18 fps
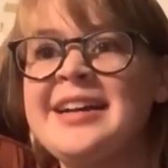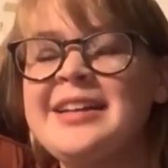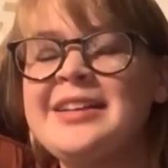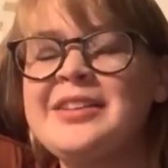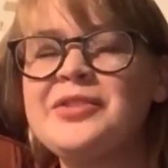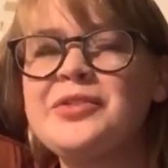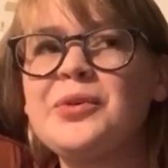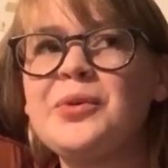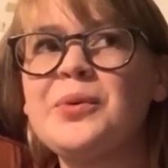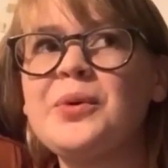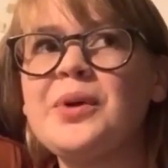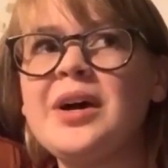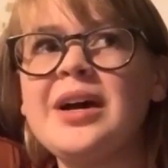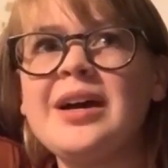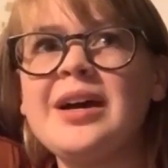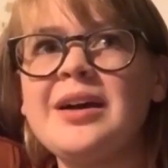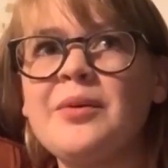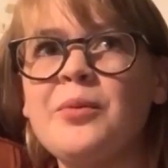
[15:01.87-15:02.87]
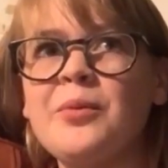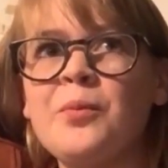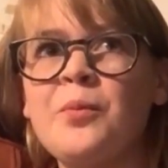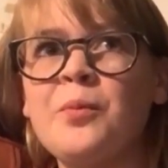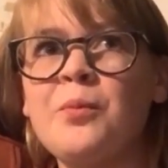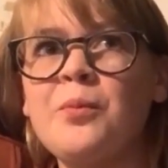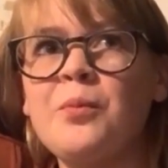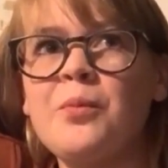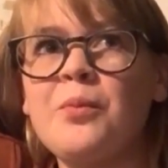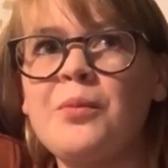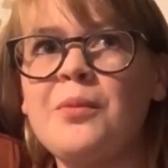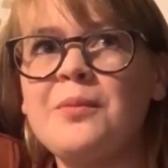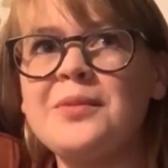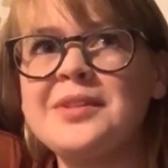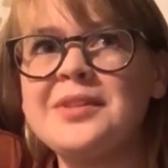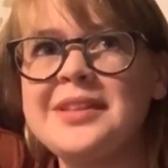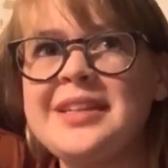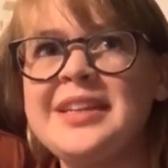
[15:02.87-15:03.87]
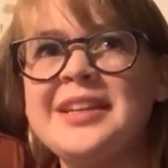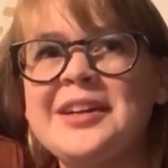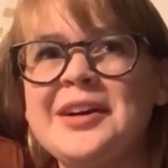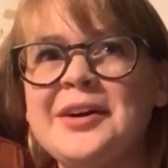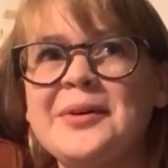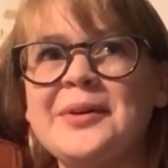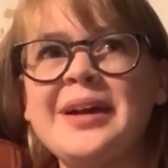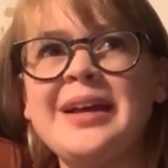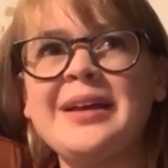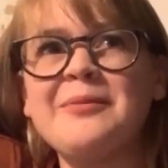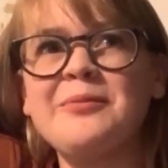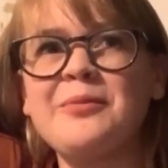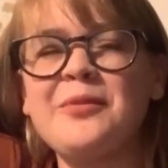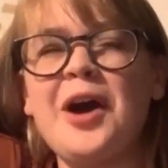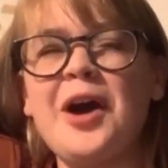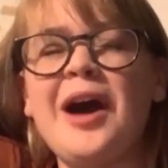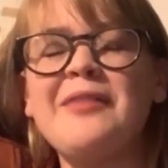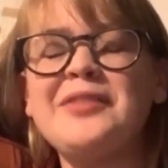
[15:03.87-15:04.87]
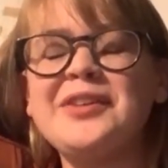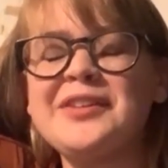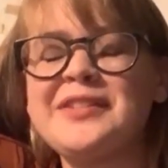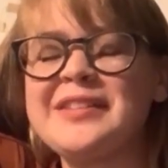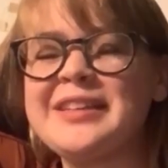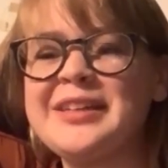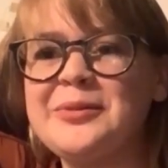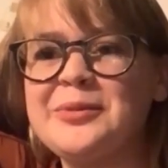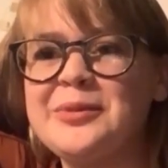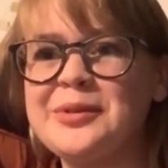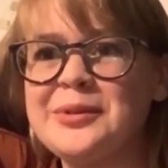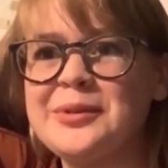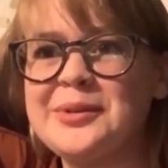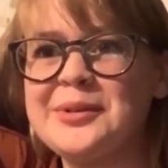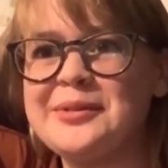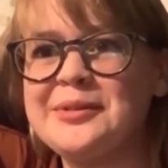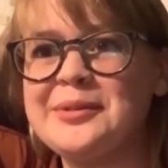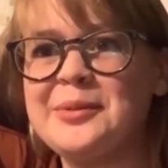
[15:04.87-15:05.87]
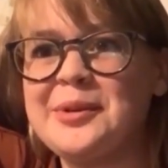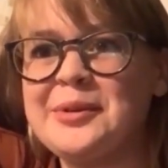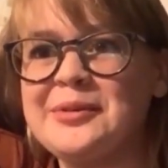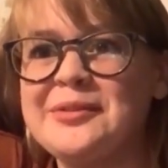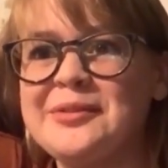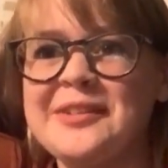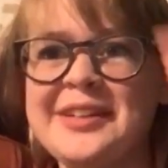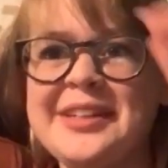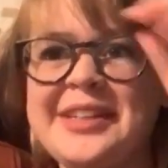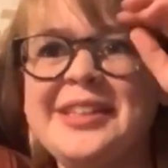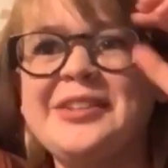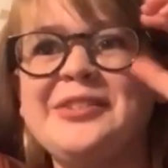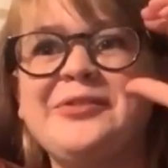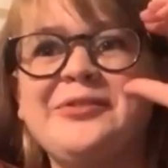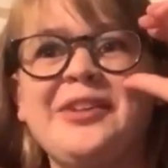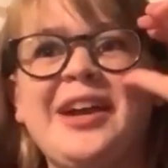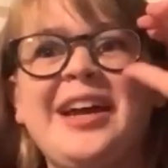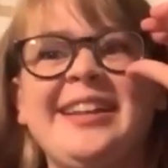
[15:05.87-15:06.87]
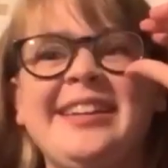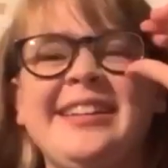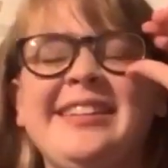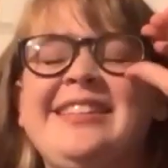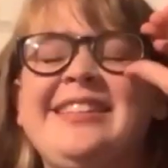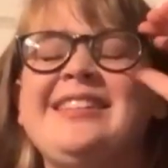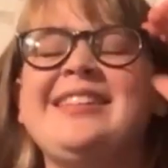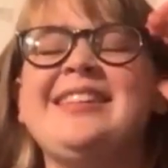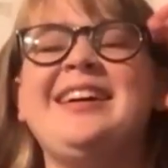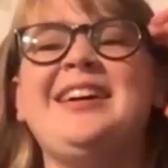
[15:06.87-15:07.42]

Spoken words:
So, you know, obviously we were very good friends.